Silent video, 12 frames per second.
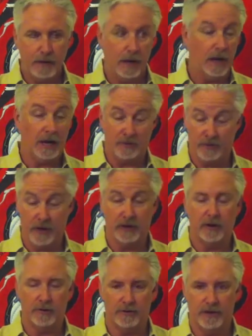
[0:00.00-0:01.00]
It has a very
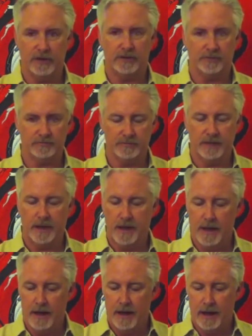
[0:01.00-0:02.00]
long finish.
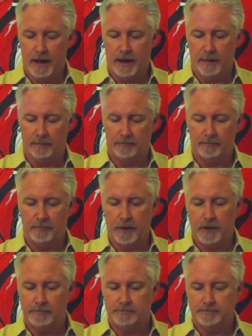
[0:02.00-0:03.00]
A
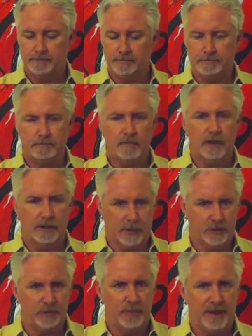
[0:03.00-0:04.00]

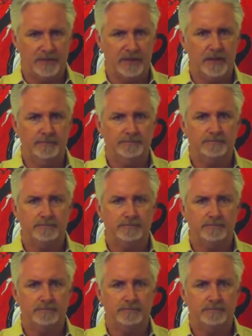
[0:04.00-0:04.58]
little spicy,